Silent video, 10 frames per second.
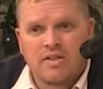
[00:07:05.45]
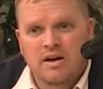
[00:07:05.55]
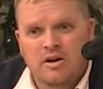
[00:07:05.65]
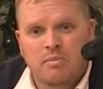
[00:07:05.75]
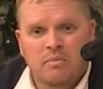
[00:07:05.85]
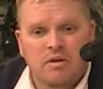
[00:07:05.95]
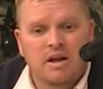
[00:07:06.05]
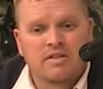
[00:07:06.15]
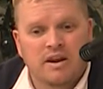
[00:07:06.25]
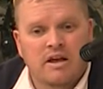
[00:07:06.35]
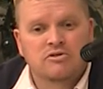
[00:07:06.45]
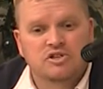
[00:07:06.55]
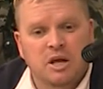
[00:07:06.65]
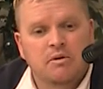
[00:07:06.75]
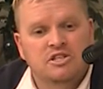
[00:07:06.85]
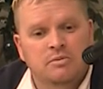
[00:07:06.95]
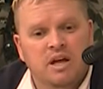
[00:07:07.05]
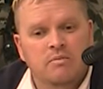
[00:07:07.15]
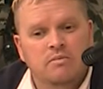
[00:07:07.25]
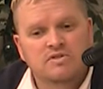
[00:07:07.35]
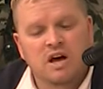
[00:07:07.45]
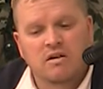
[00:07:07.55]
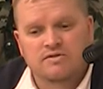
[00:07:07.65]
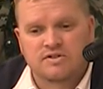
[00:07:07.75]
they could be playing in that national championship game themselves.